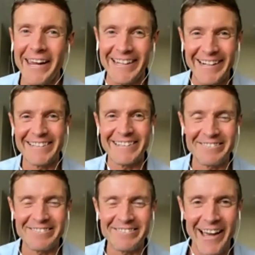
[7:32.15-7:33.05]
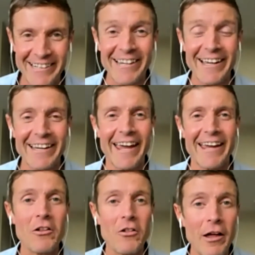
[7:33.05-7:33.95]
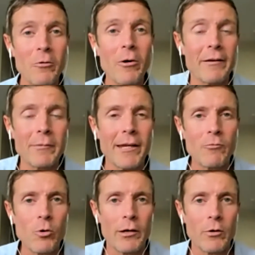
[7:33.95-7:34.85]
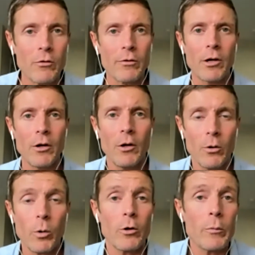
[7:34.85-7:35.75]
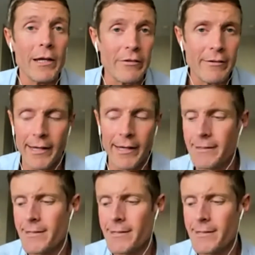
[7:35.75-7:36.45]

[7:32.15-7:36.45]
In fact, I gained a lot of weight and became quite obese, and